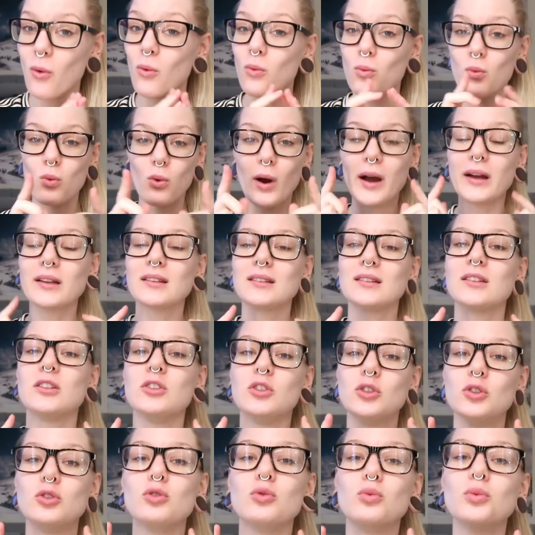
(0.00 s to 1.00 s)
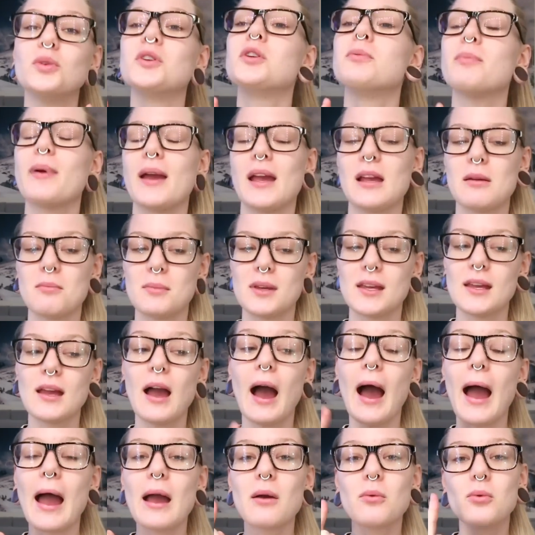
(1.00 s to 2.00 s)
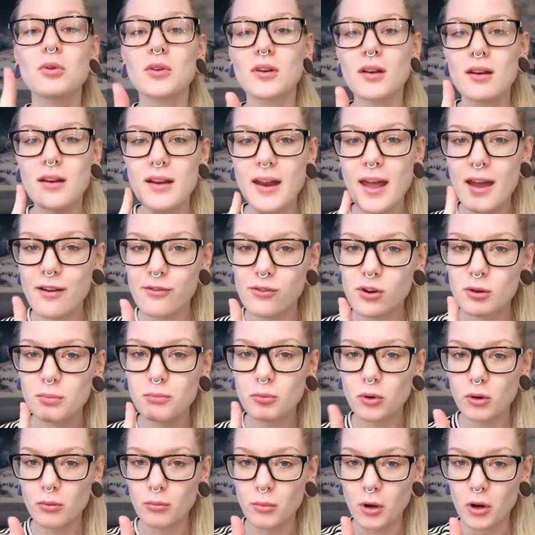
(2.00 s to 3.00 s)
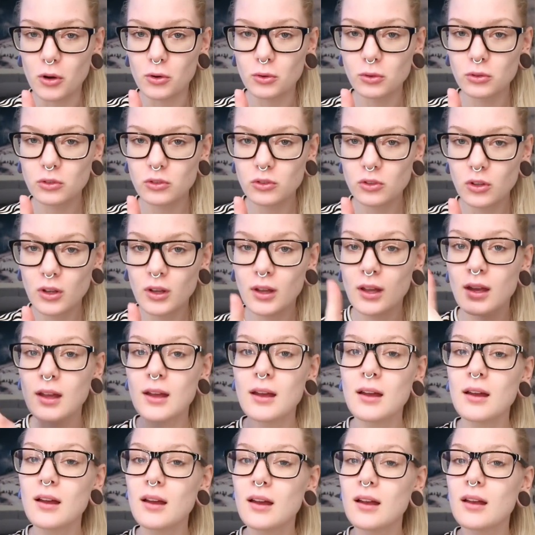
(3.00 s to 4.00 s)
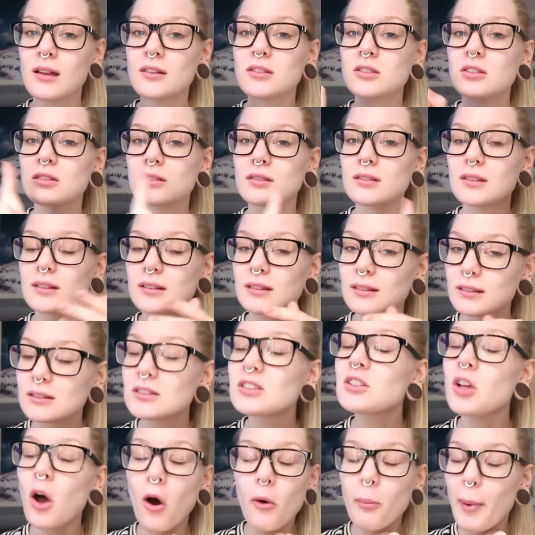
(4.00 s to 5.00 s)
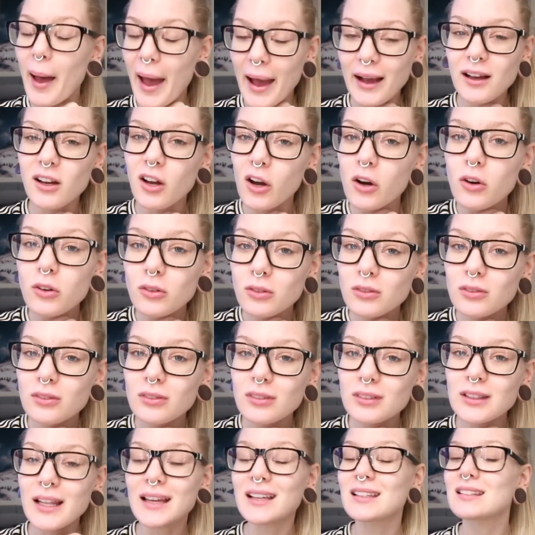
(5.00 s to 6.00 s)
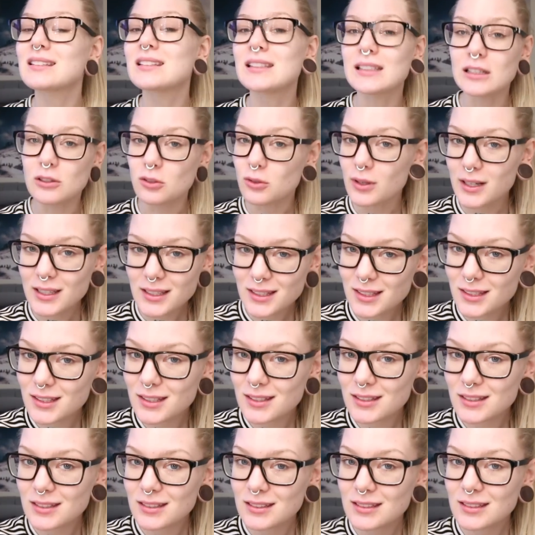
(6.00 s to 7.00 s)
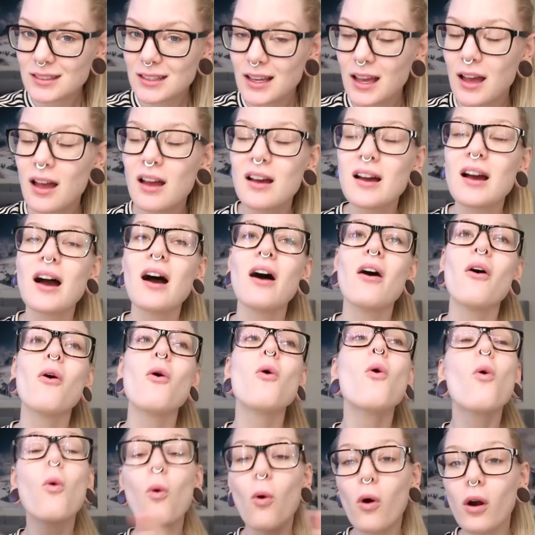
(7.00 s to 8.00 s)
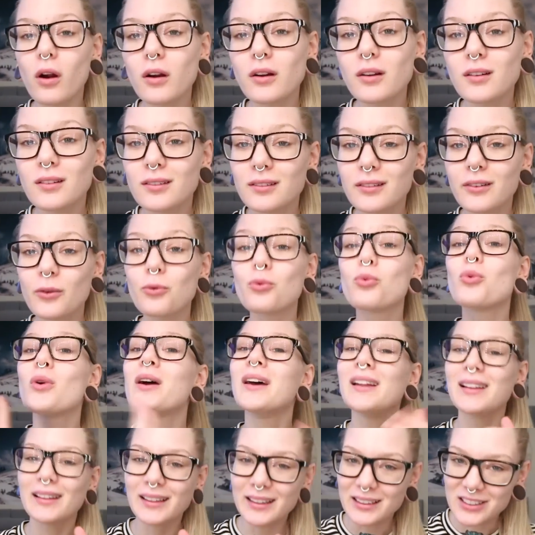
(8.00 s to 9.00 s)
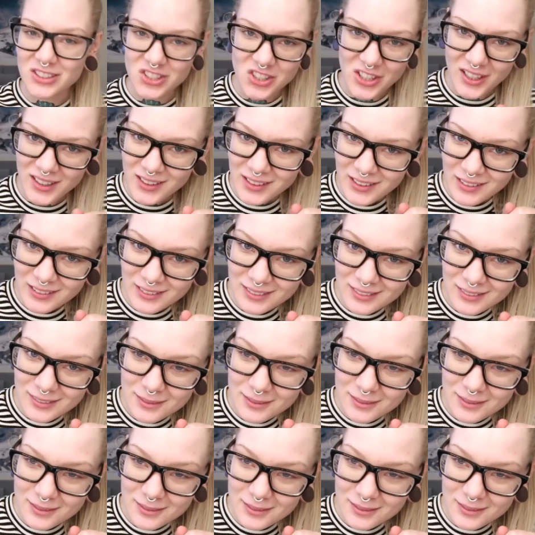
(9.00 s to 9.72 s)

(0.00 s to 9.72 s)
what you would pay me. I would never promote tobacco, like cigarettes, or religion,